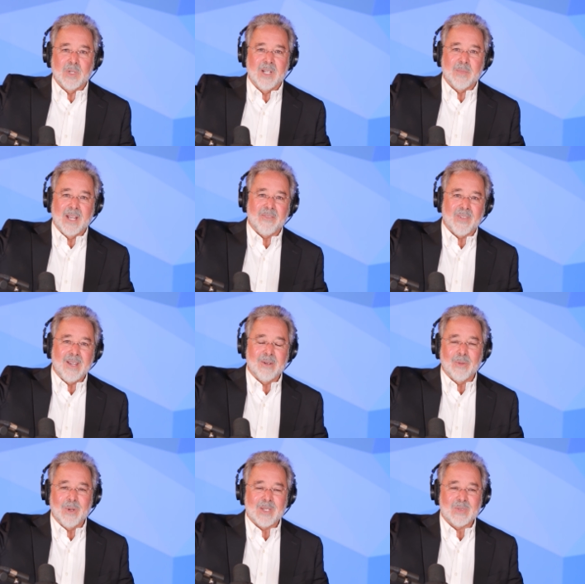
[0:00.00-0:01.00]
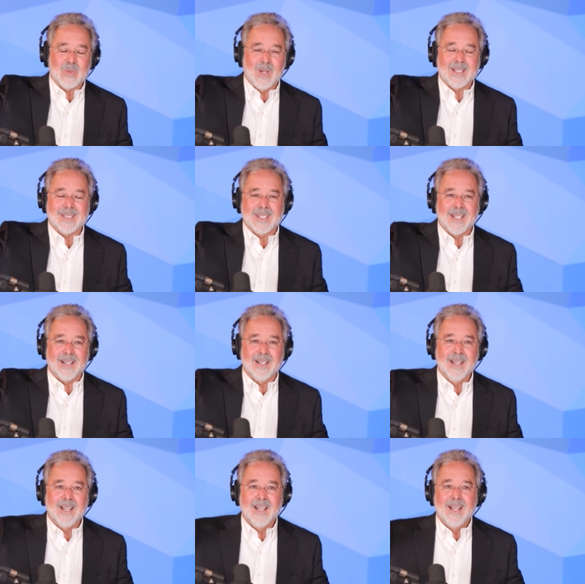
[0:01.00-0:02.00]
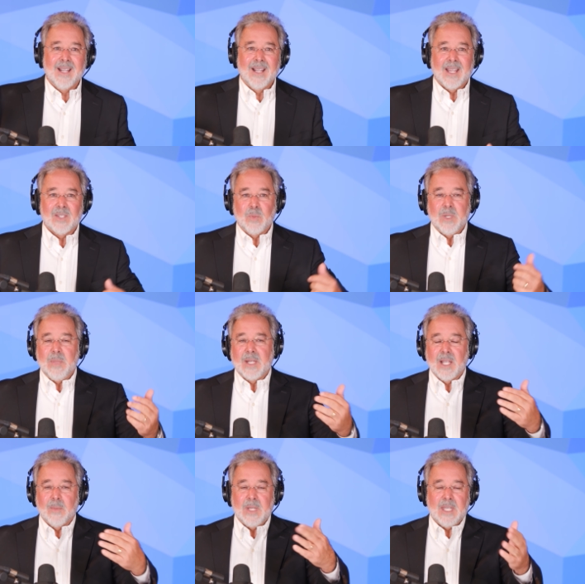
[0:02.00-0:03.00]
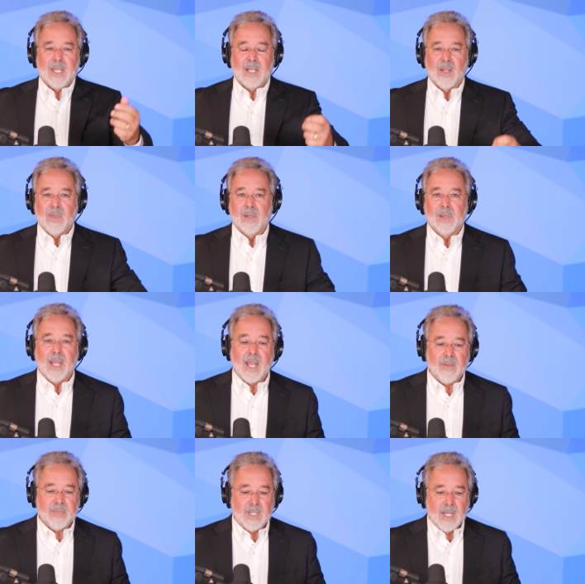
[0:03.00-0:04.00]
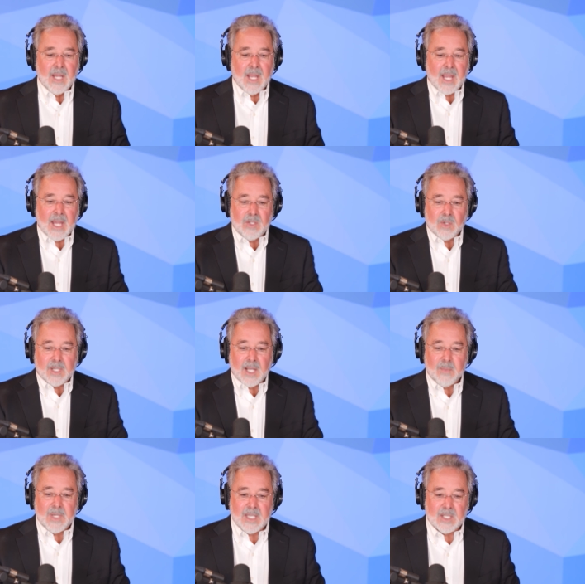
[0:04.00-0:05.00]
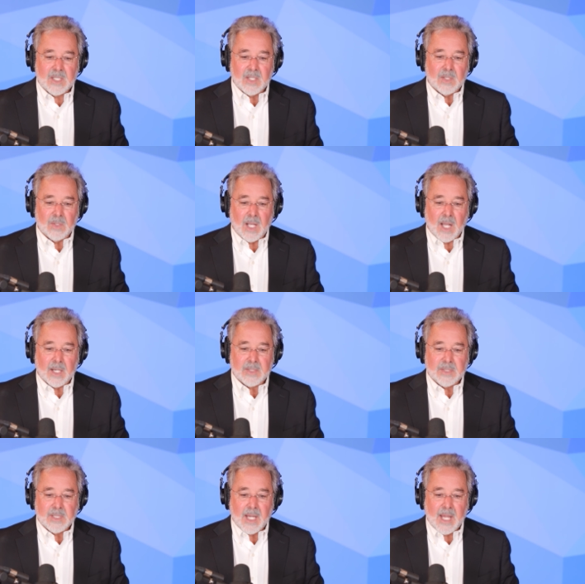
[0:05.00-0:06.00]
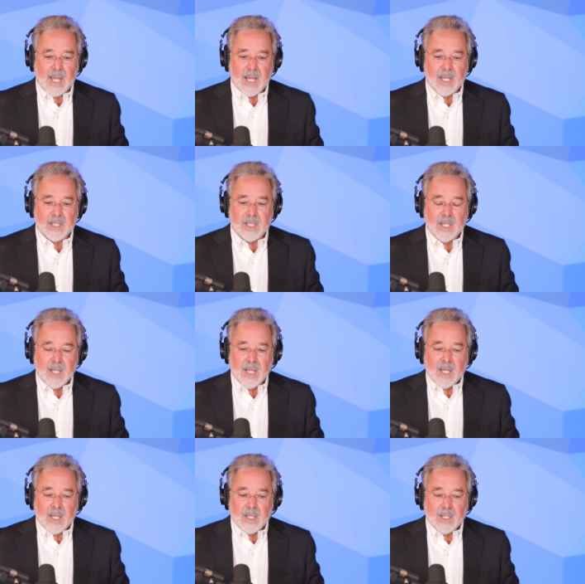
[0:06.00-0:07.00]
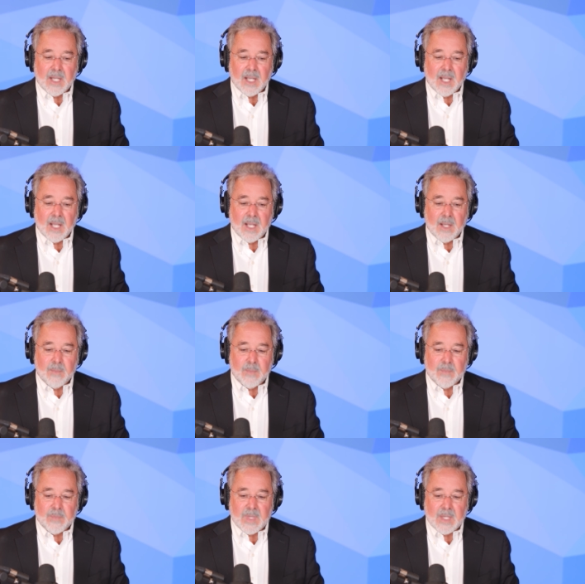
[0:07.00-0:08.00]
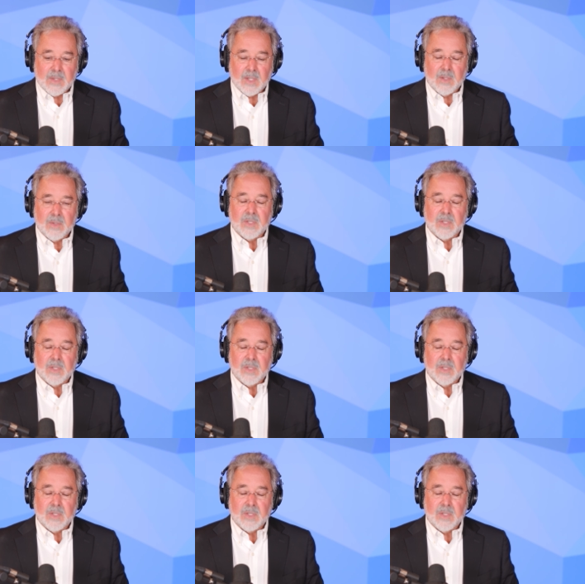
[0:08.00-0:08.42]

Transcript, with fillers: one of my favorite restaurants there, as we'd be coming in on the left and you're coming into the locks. And um, the,